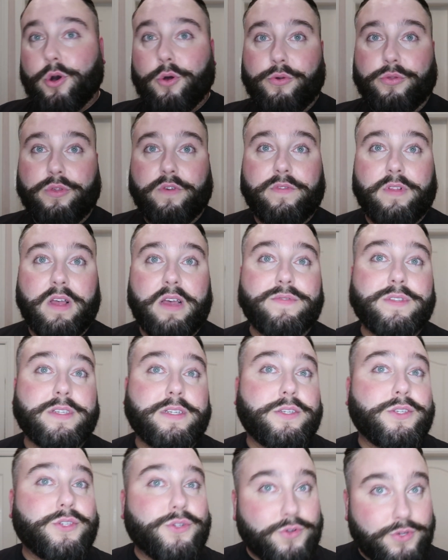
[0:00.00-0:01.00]
all of the flavours
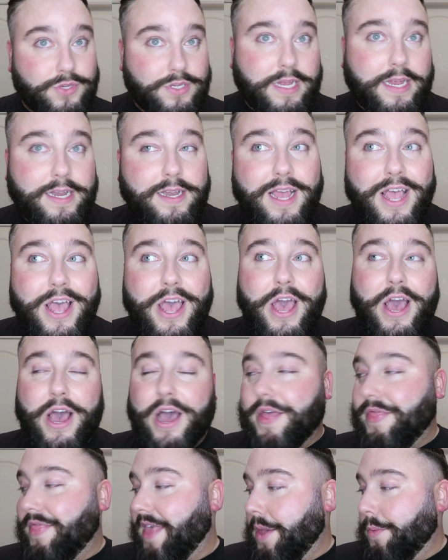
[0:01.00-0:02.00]
are disgusting.
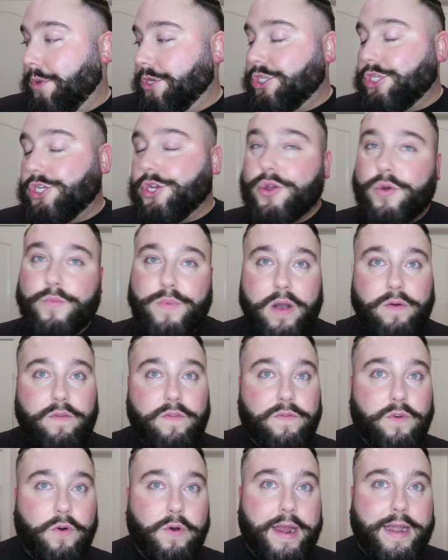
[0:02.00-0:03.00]
And they were two
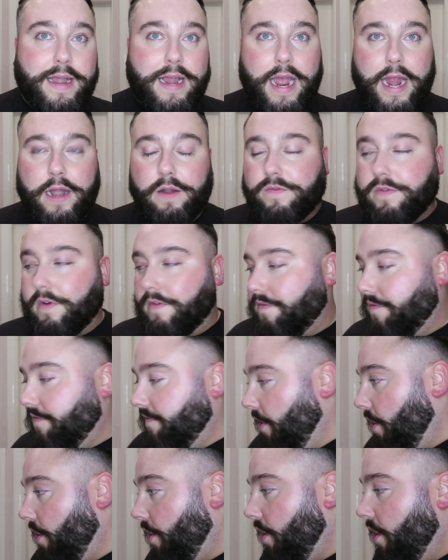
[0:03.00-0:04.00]
pounds forty-nine for
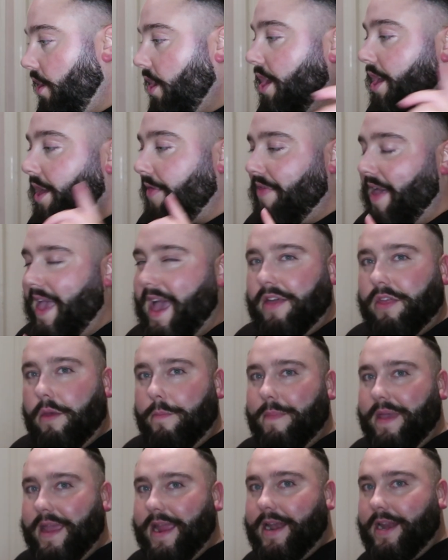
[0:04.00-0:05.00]
four. They are
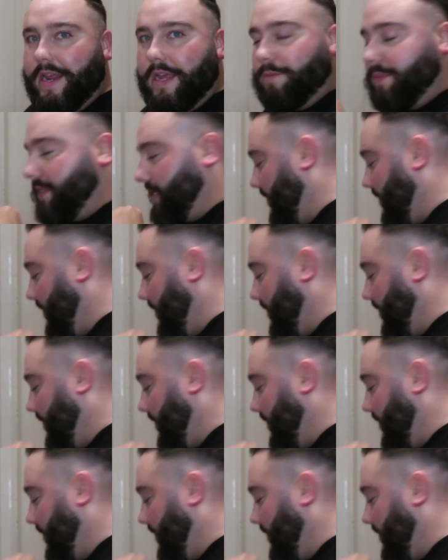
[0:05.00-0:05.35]
the medium